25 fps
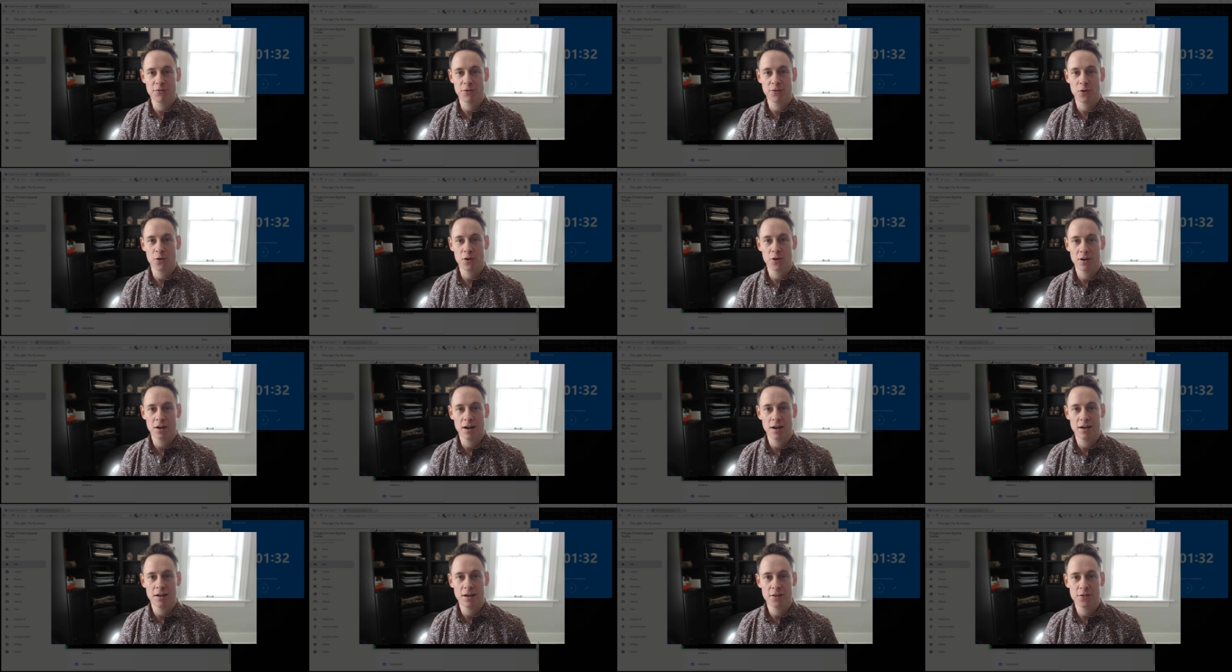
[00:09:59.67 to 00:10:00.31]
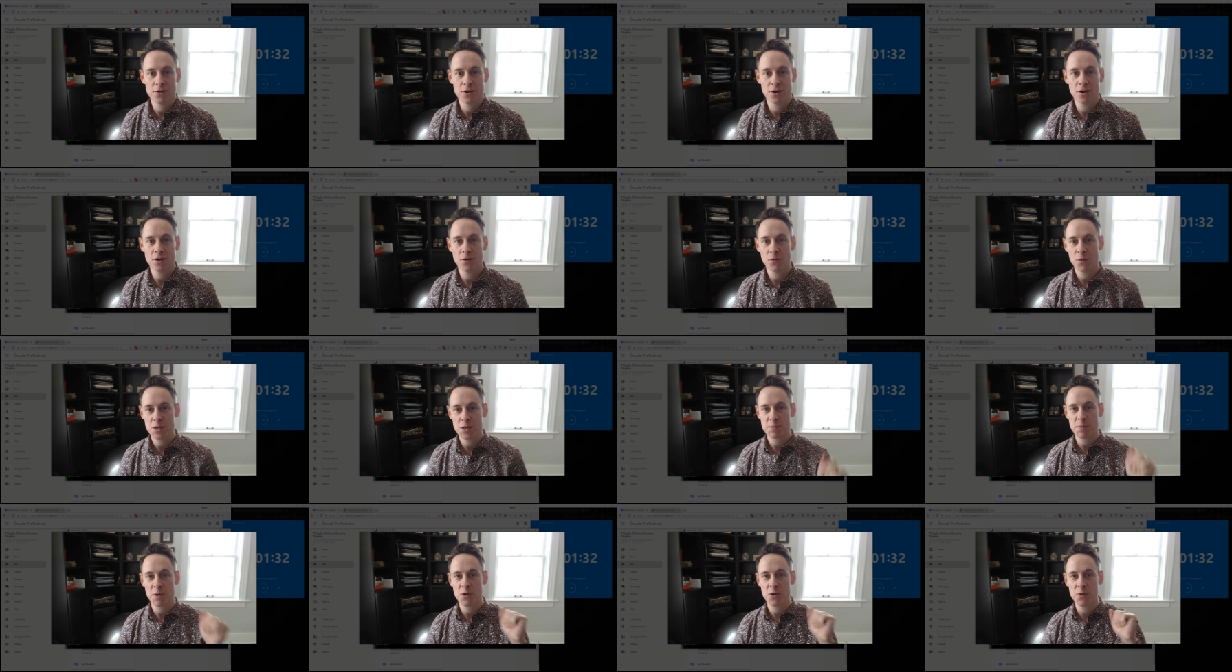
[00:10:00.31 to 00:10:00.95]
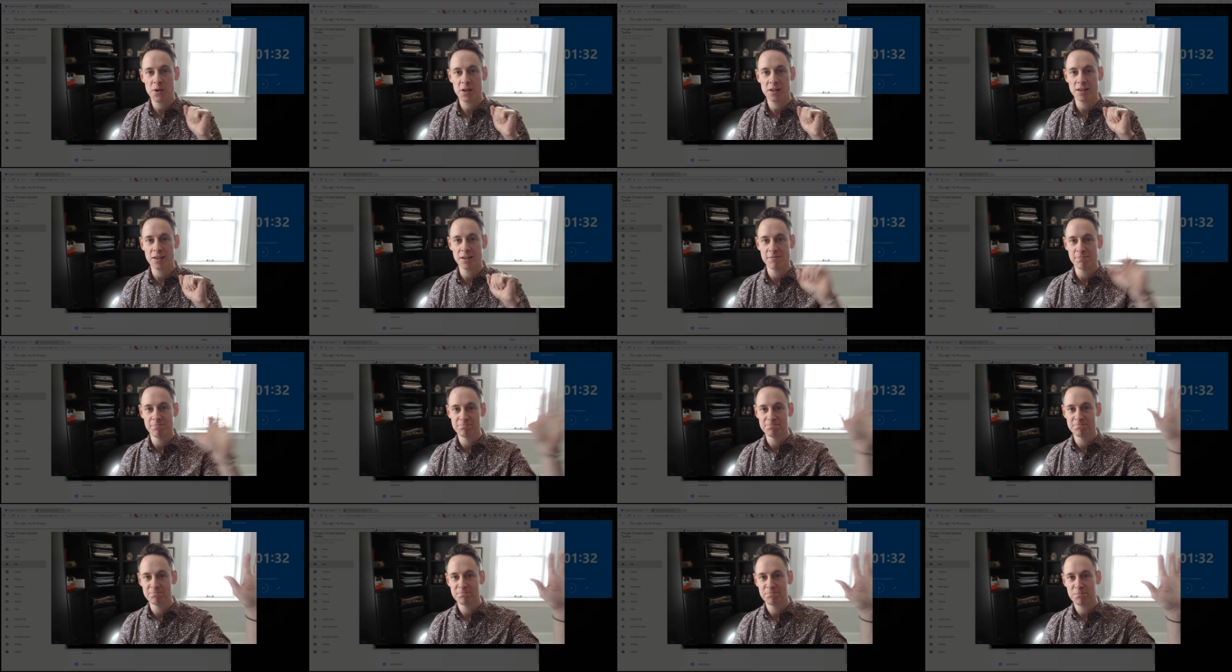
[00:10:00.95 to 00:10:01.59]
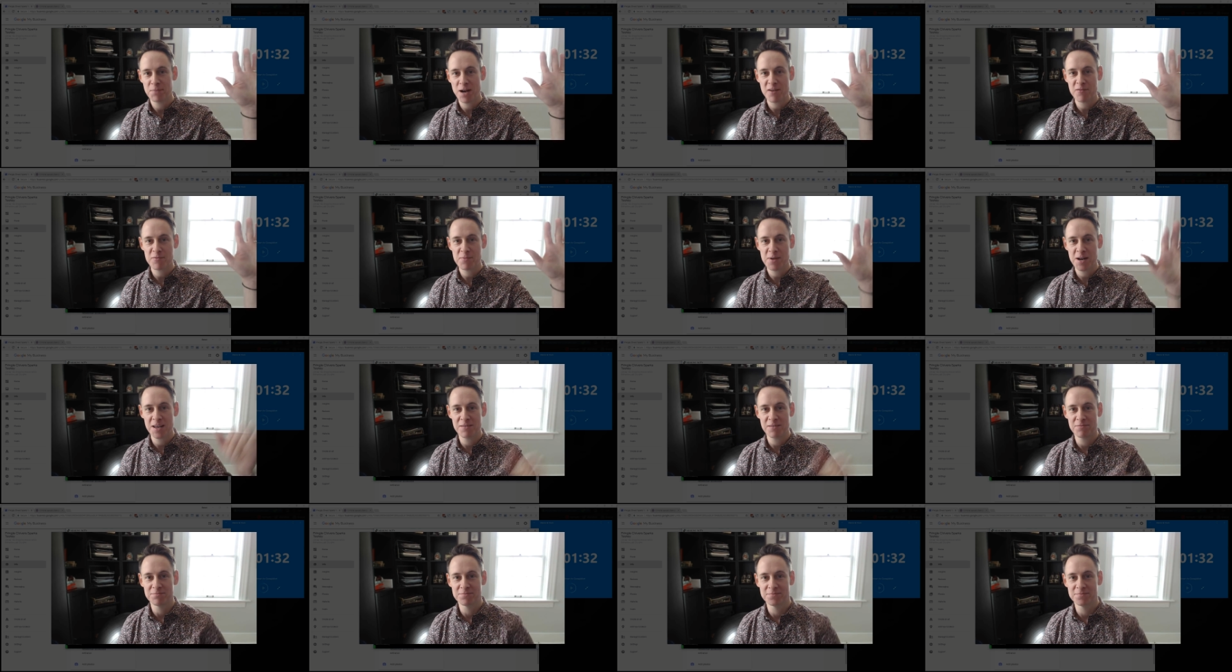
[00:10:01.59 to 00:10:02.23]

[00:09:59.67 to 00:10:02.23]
for another Whitespark Weekly. Bye, everybody.